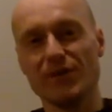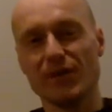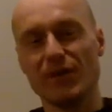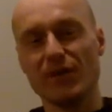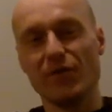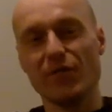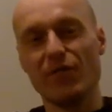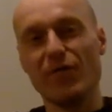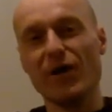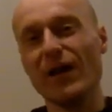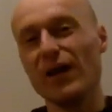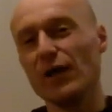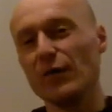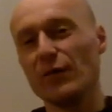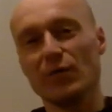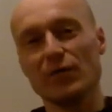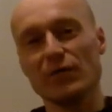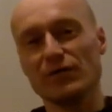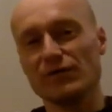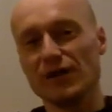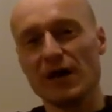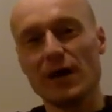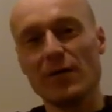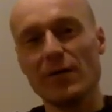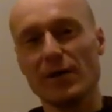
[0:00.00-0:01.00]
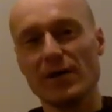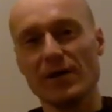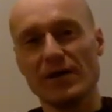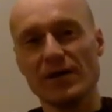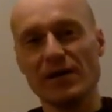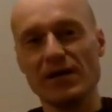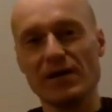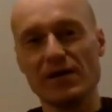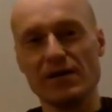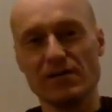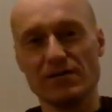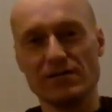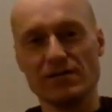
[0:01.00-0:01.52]
you know, valuable time and
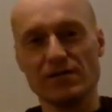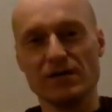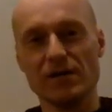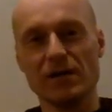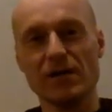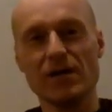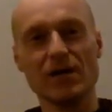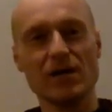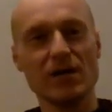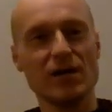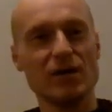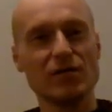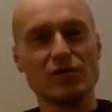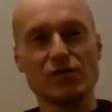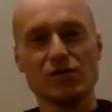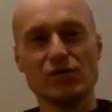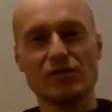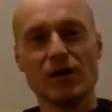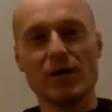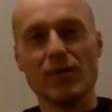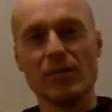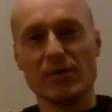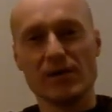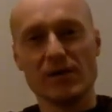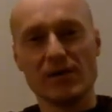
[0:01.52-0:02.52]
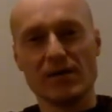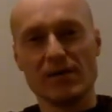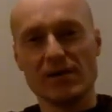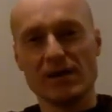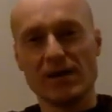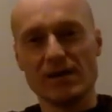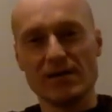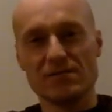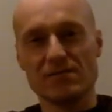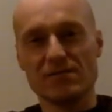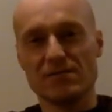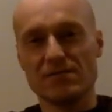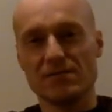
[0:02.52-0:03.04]
energy to something
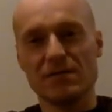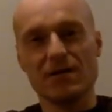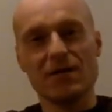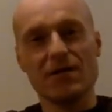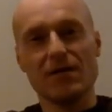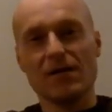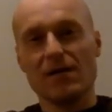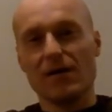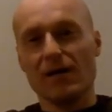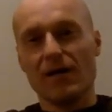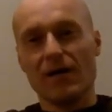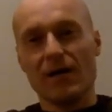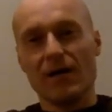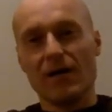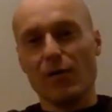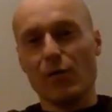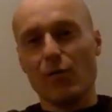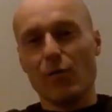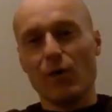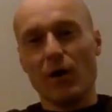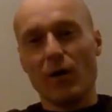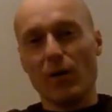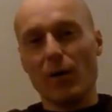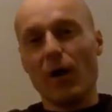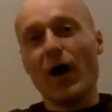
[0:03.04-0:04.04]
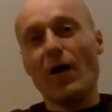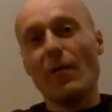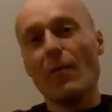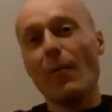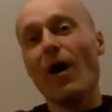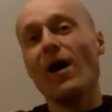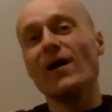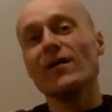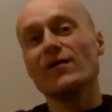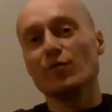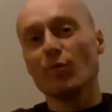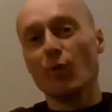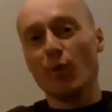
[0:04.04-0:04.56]
that well, I
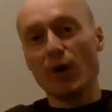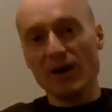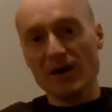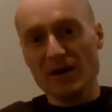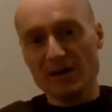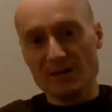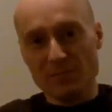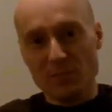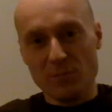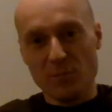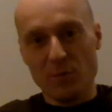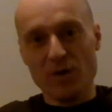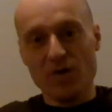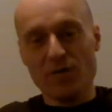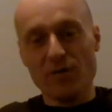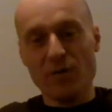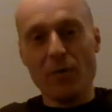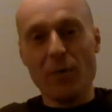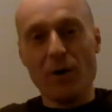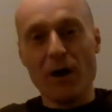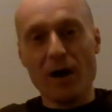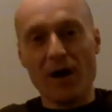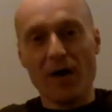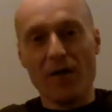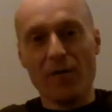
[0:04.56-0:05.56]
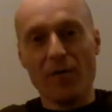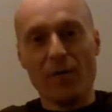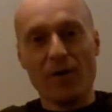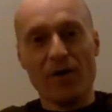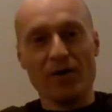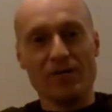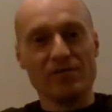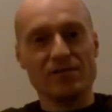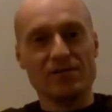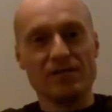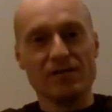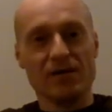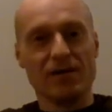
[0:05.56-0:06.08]
might win the battle,
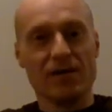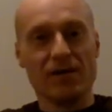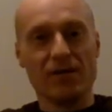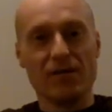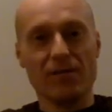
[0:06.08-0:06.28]
but